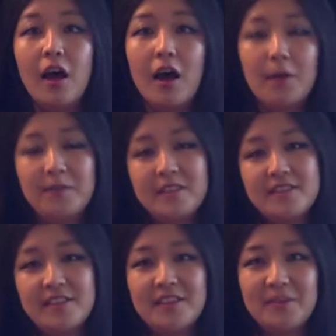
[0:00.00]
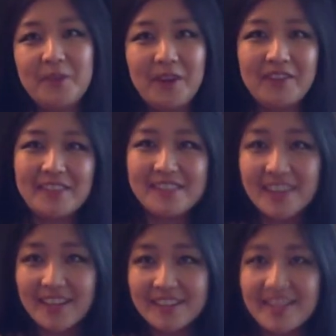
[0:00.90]
Obviously, when you're having
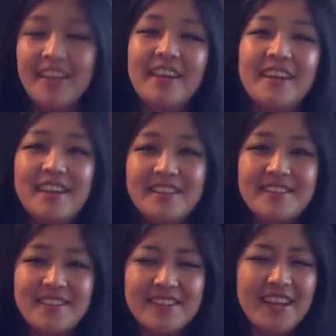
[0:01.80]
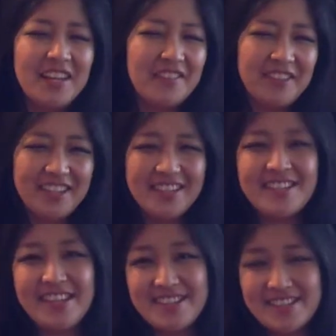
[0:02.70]
sex, it's kind of like a
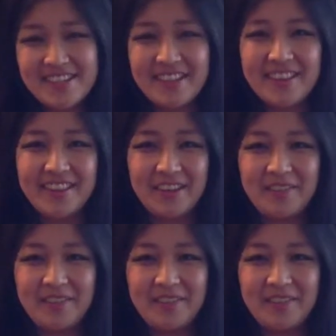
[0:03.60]
sensing thing,